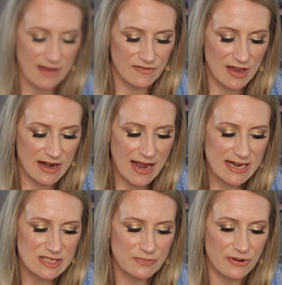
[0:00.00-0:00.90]
The
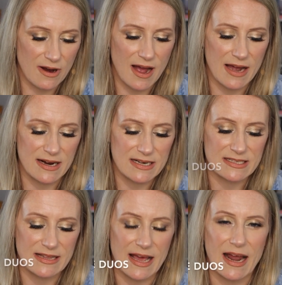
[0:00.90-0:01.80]
next
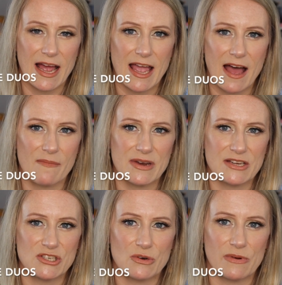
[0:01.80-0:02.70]
product that I have been
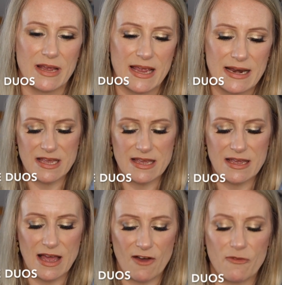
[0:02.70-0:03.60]
enjoying, the
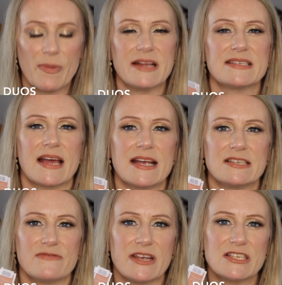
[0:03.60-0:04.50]
e.l.f. Bite
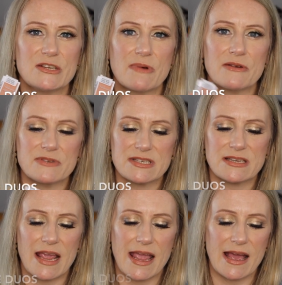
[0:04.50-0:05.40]
Size Face
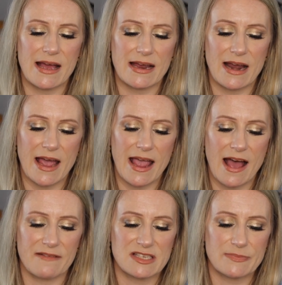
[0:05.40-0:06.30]
Duos, and I
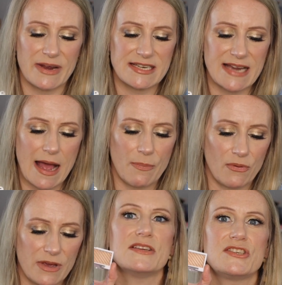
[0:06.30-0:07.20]
have Spiced
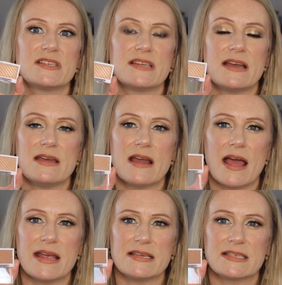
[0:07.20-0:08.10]
Apple. It's just a
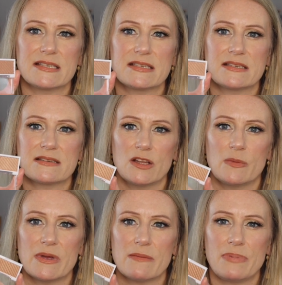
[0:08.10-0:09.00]
nice, little
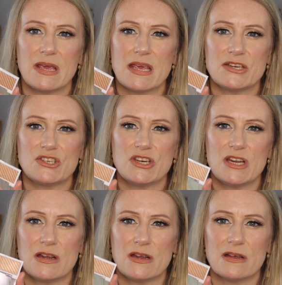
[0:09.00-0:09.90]
bit
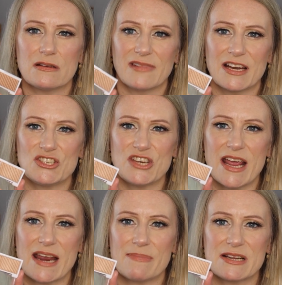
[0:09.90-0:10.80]
peachy kind of
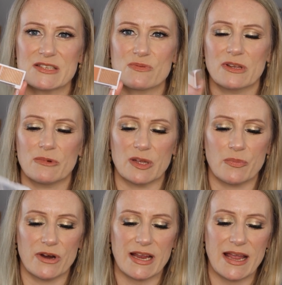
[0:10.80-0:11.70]
shade, but it's really, really
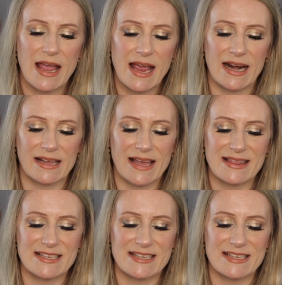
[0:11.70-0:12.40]
pretty. And I like